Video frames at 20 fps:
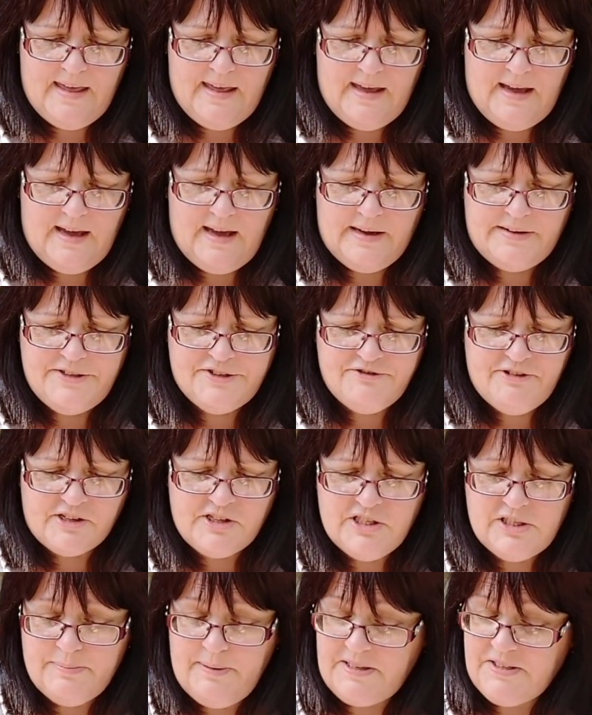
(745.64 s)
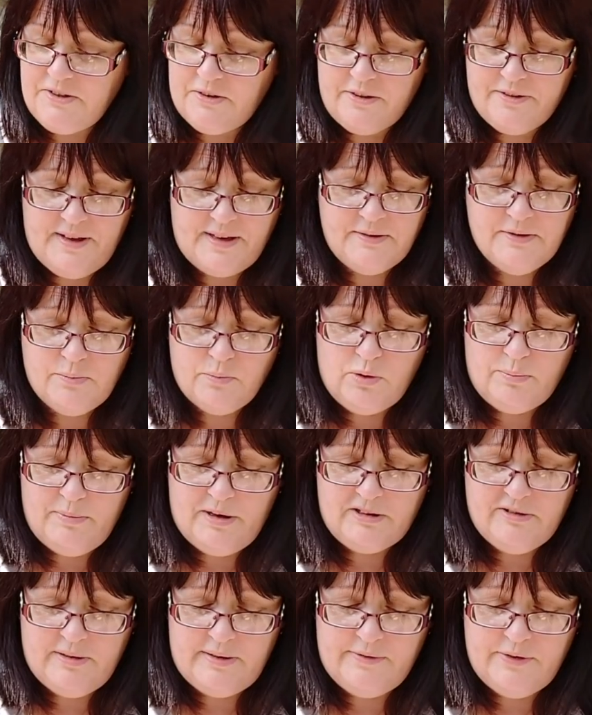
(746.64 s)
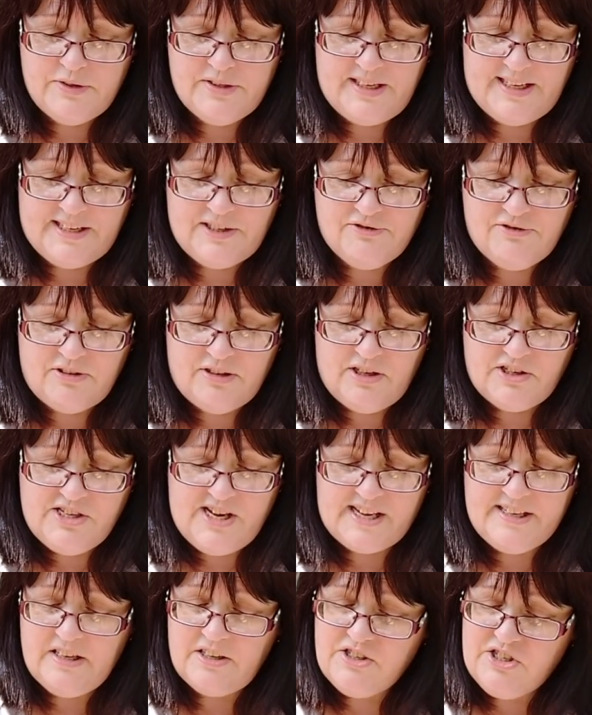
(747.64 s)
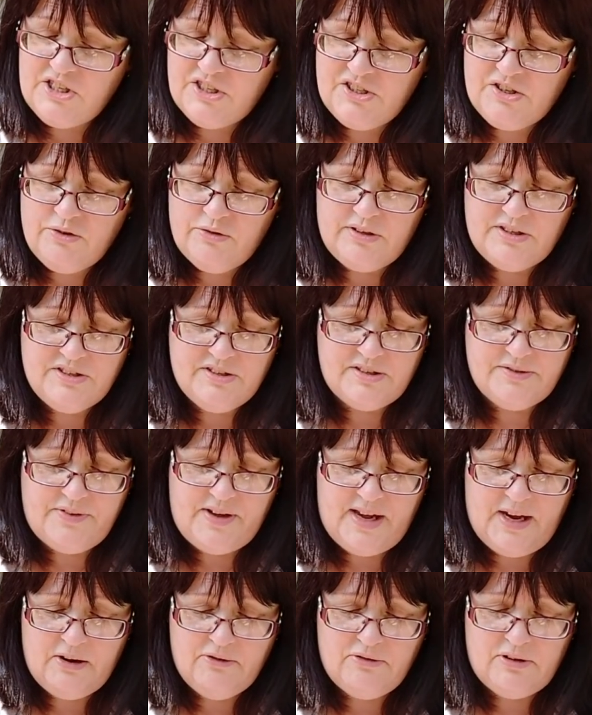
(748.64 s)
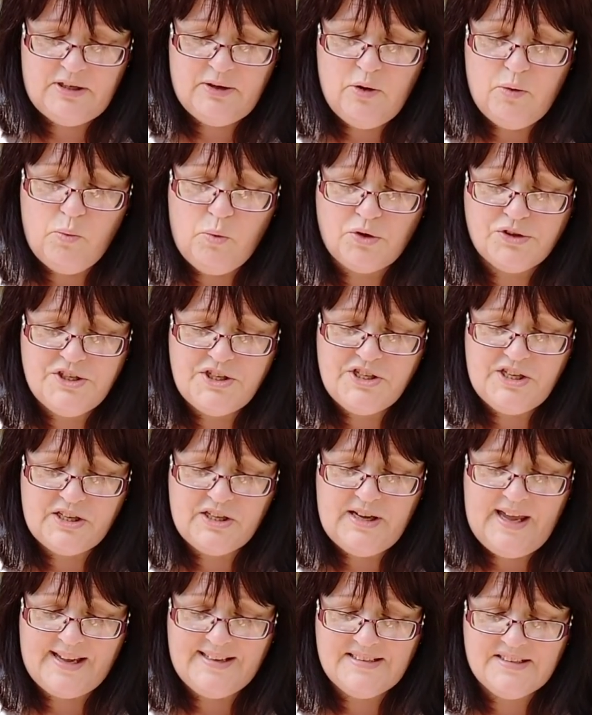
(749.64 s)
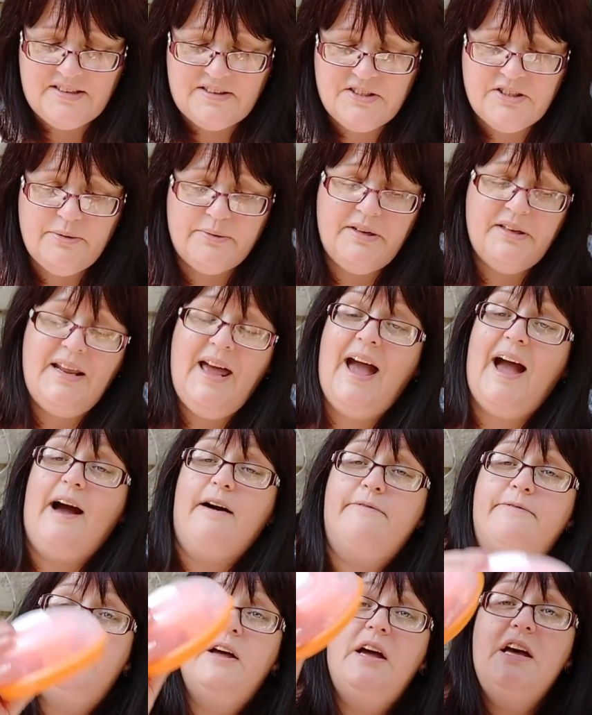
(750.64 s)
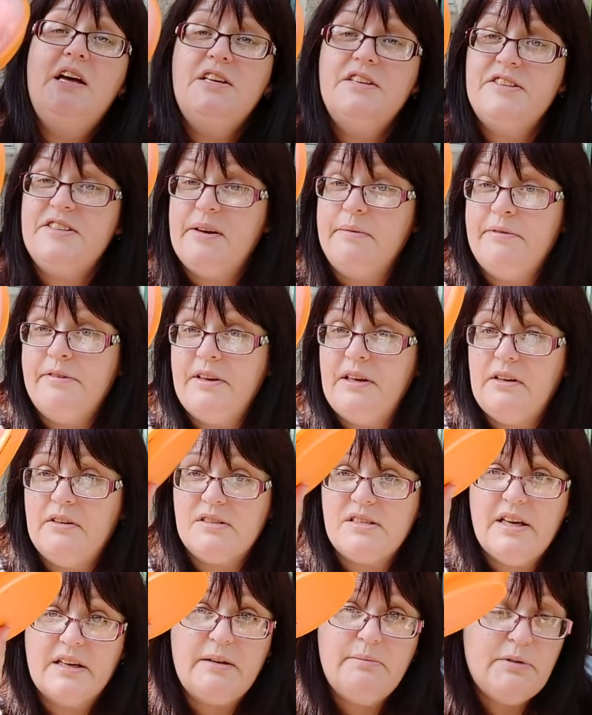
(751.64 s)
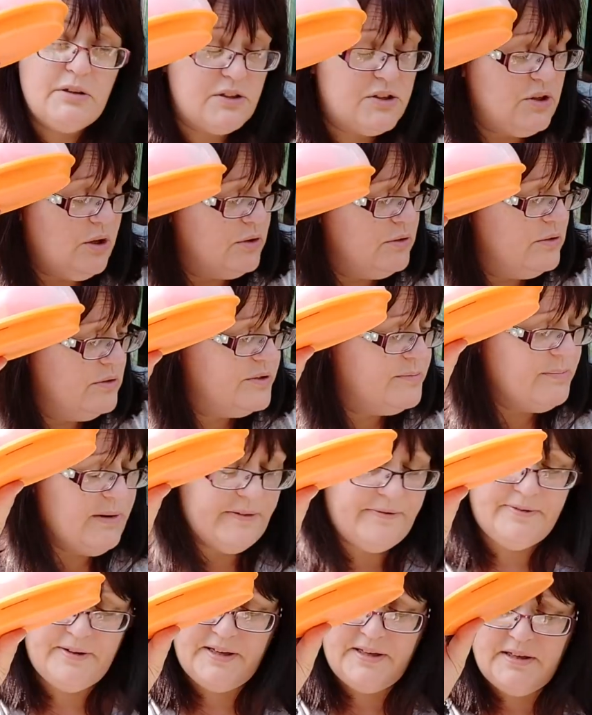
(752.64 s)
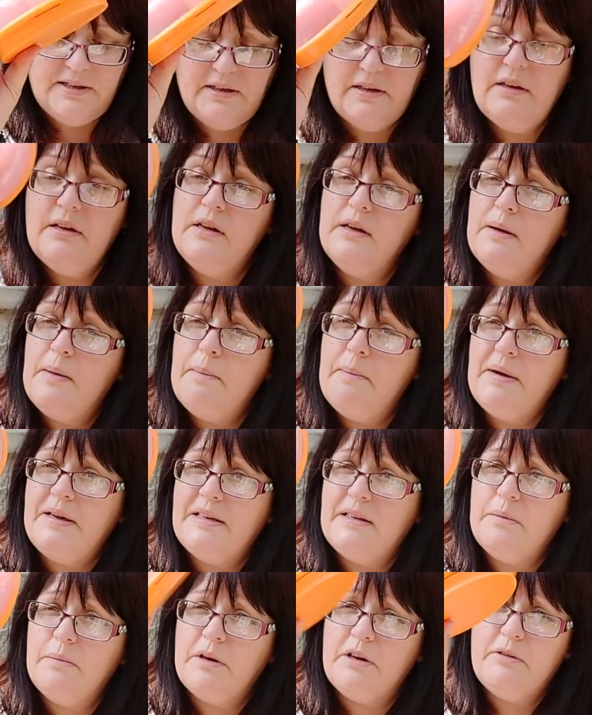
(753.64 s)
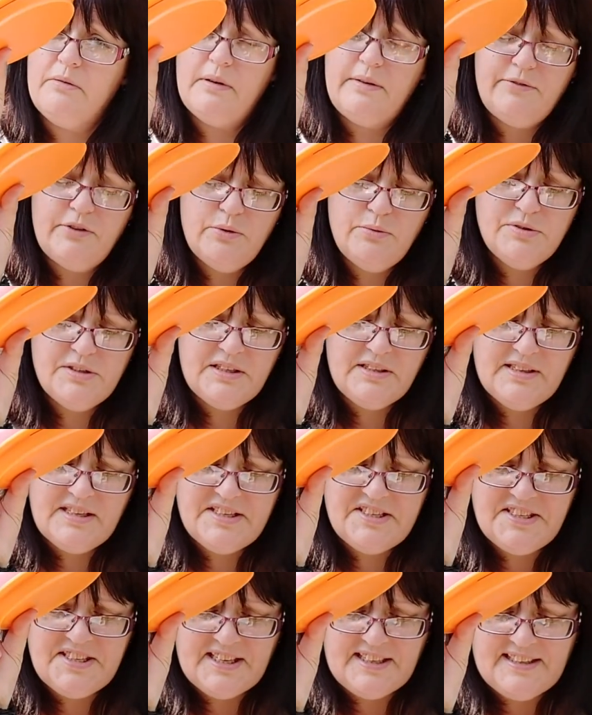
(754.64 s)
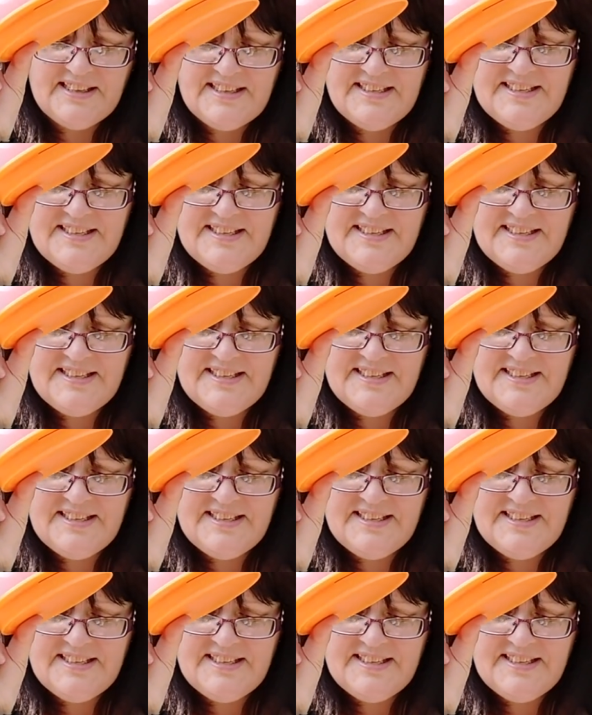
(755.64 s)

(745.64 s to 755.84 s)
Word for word: Instructions are based on a 1000-watt microwave using an extra large egg. Adjust cooking times for higher or lower wattage and egg size. So I'm going to have something that looks like a McDonald's muffin made in the microwave using this thing. This